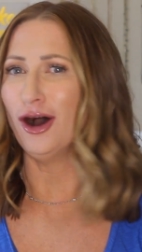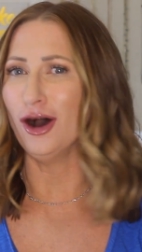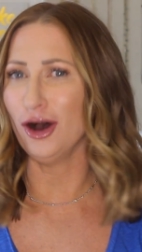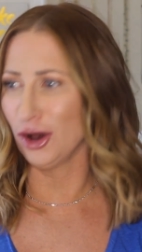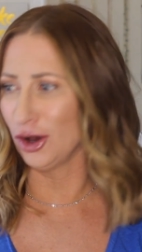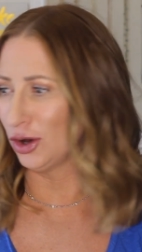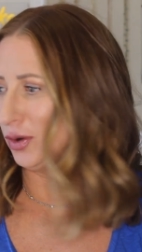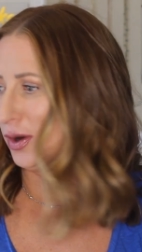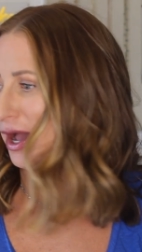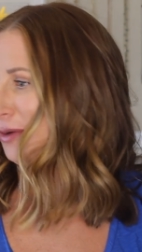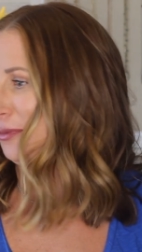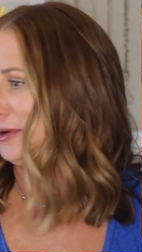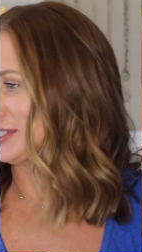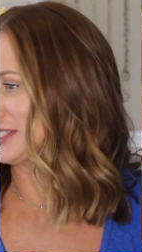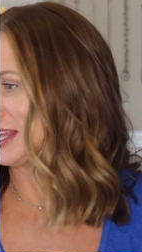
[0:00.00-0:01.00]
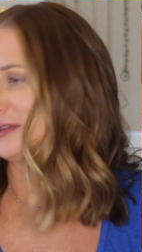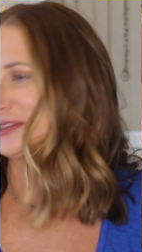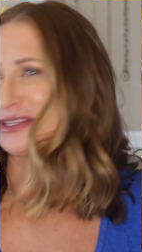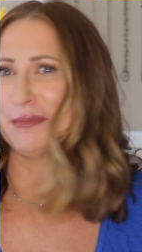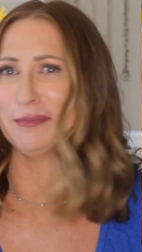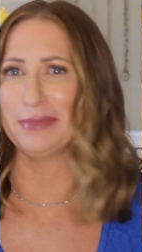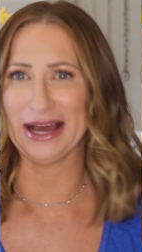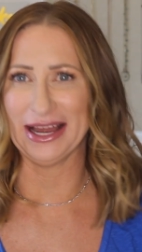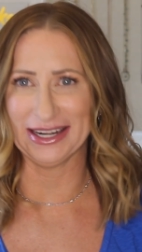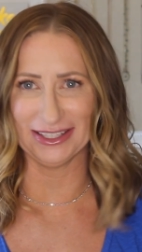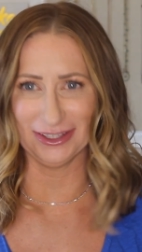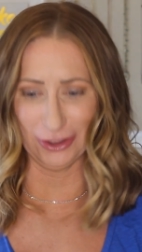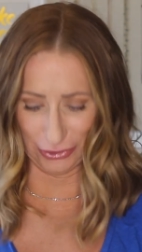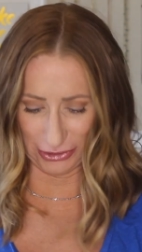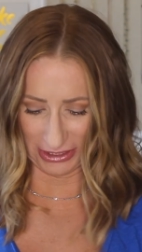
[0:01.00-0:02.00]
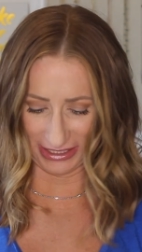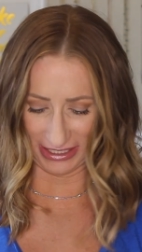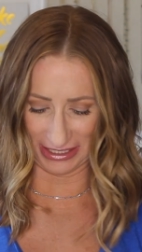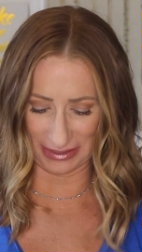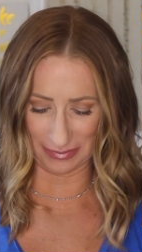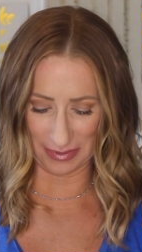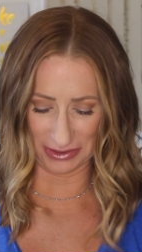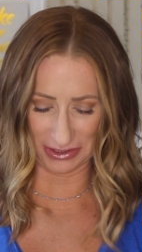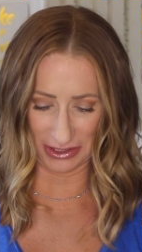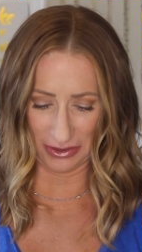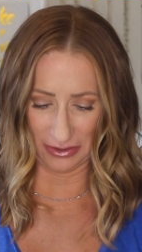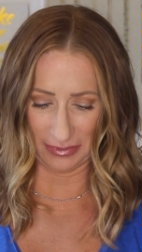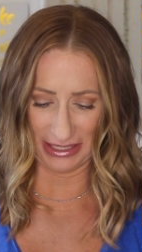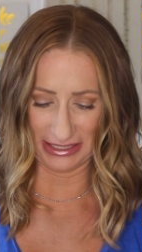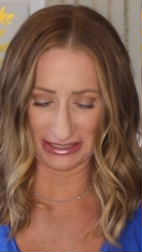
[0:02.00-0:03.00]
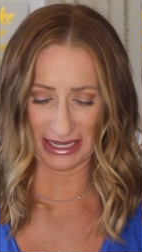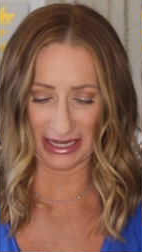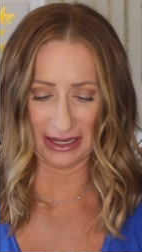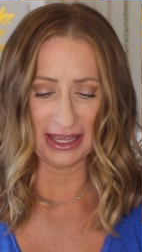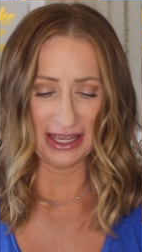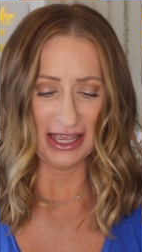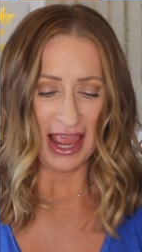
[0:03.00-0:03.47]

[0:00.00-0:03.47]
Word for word: Oh, I wish that was a body lotion that smells so amazing.